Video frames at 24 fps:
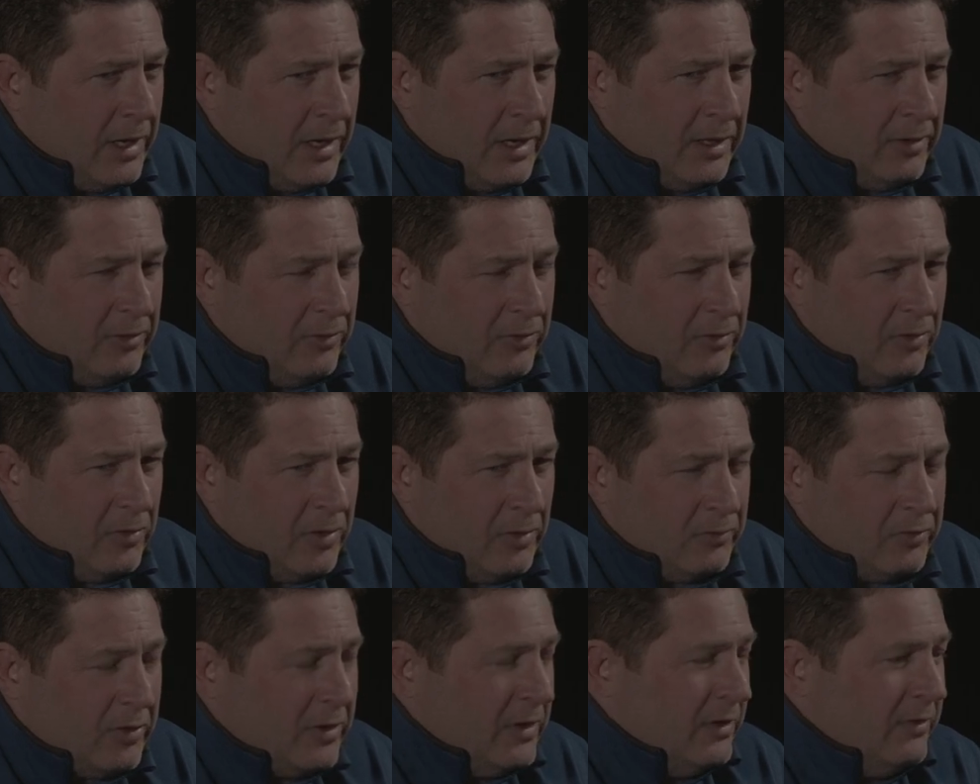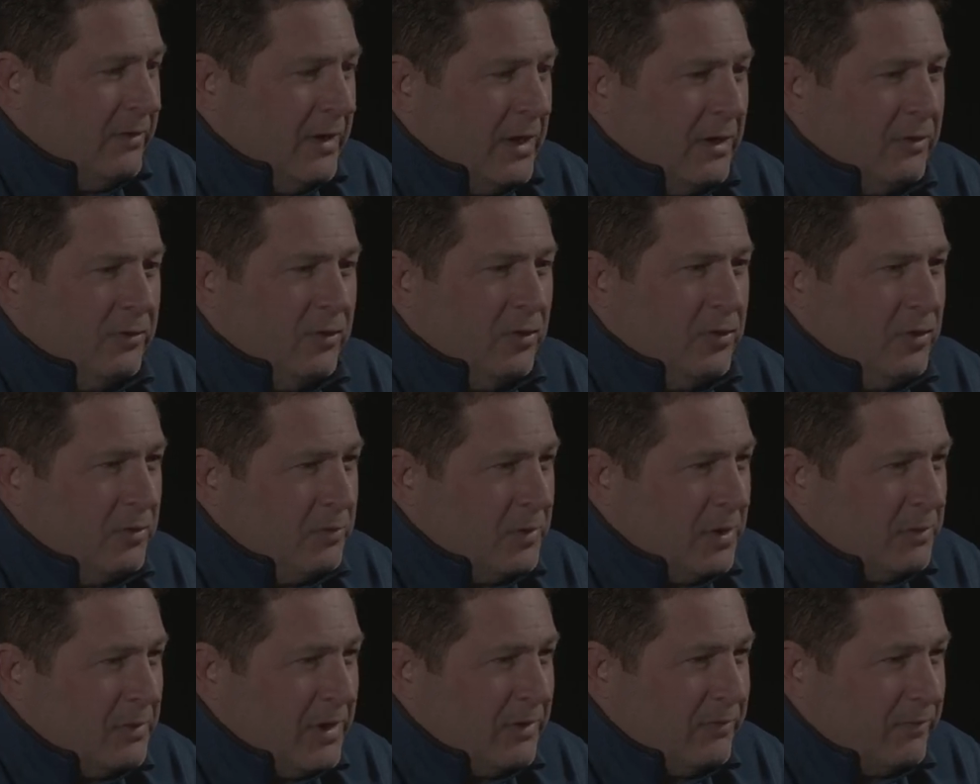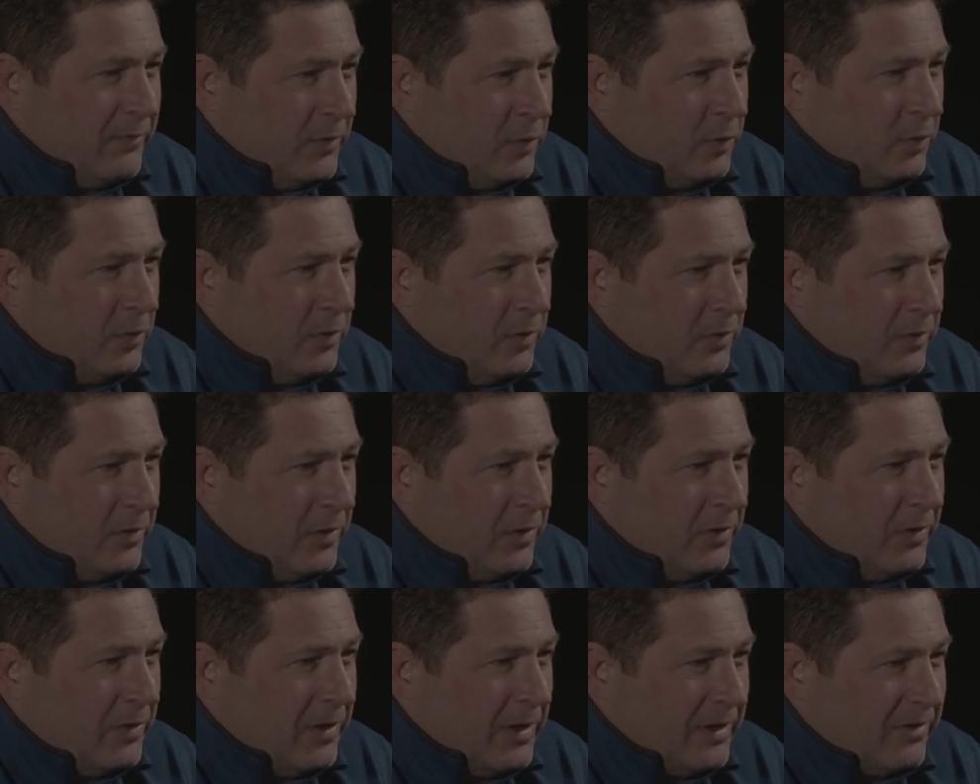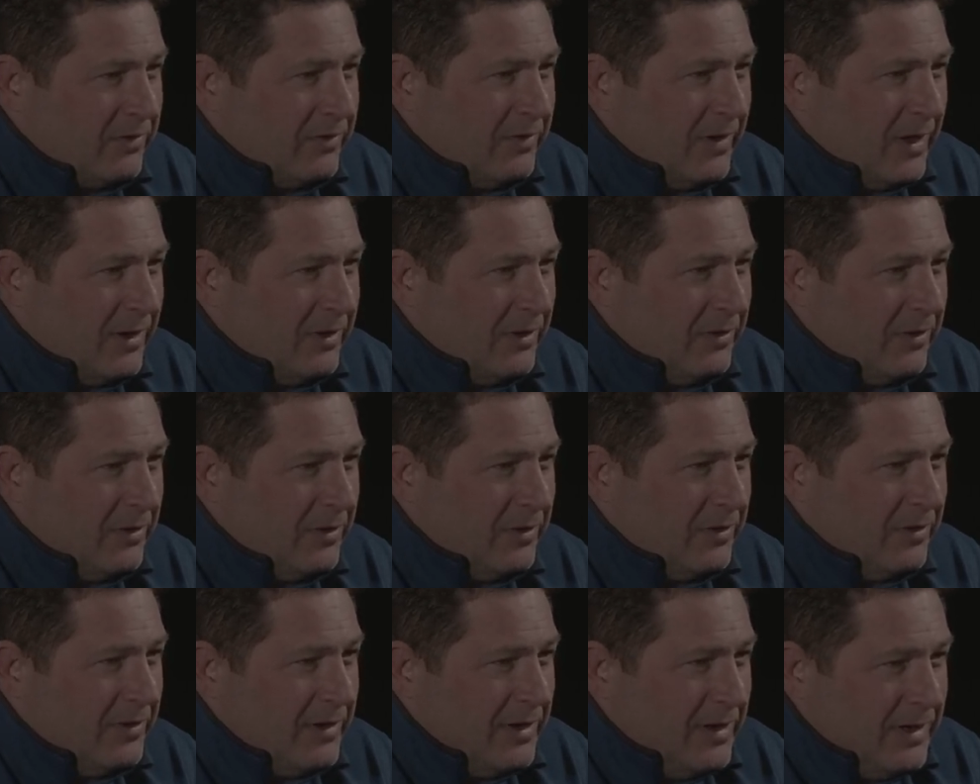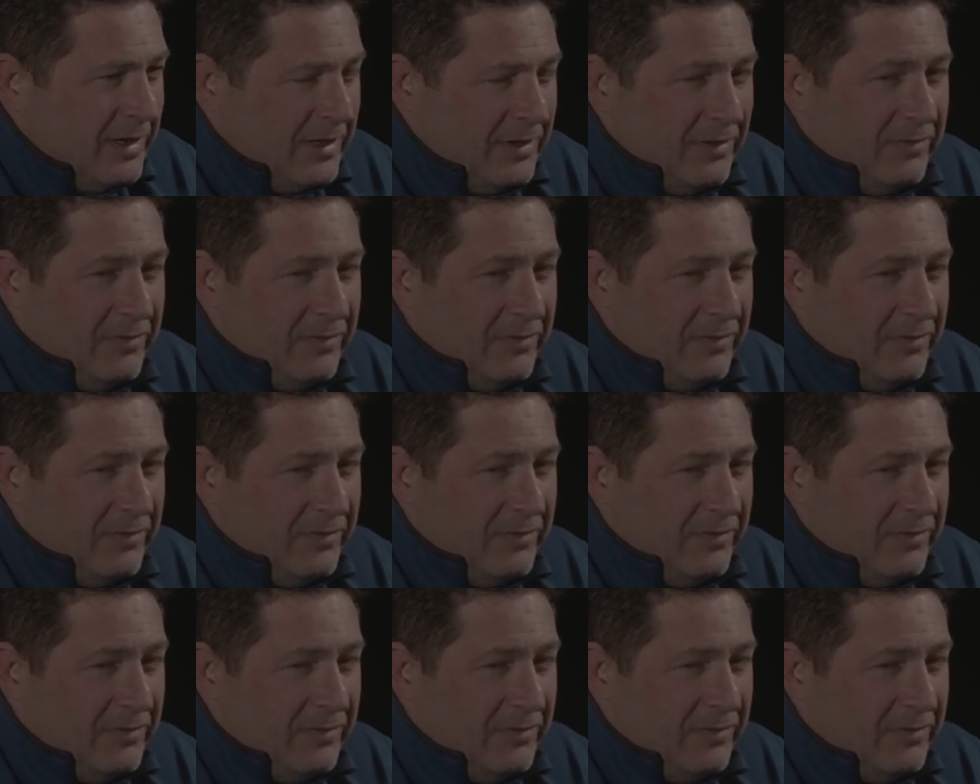and you know, I'm trying to download them on my phone on like cellular,